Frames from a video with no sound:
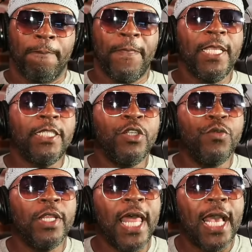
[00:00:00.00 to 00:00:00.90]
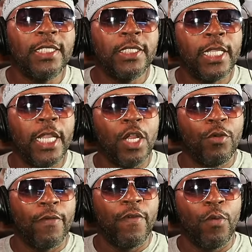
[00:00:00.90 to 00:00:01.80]
Then she realizes the error
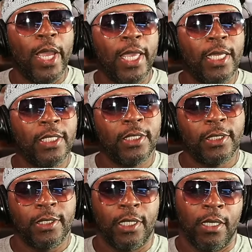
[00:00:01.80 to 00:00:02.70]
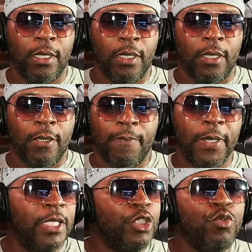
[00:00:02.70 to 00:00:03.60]
of her ways. But
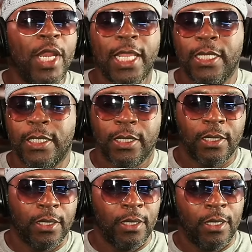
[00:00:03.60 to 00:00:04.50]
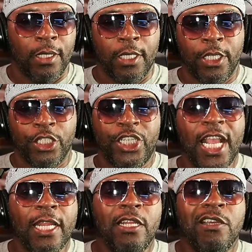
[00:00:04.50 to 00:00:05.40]
it's too late. She
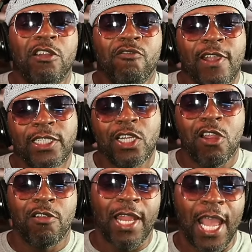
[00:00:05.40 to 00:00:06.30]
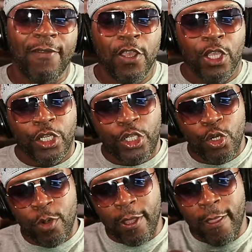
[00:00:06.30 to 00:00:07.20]
got to live the rest of her life
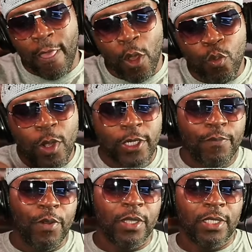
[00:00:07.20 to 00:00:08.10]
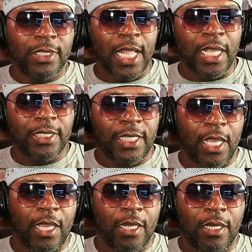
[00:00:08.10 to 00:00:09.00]
doing what the brother Sai
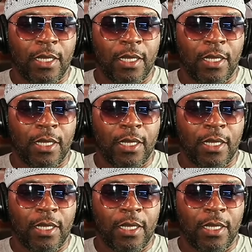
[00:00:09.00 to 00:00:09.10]
said.